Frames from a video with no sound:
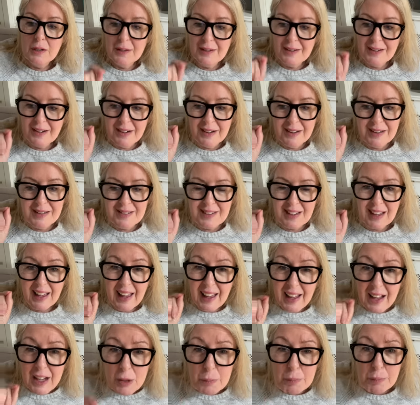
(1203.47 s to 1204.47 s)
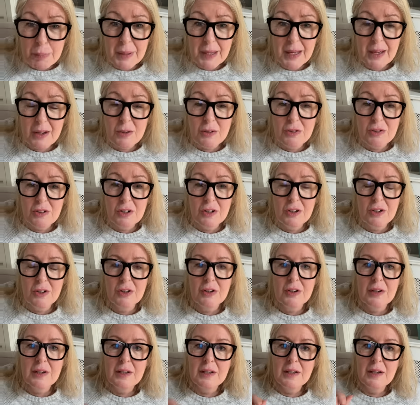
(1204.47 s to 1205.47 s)
Guys, help me out
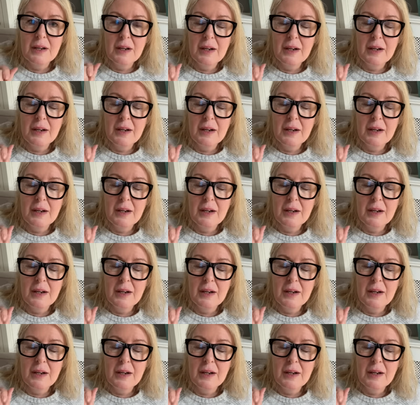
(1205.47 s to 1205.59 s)
here.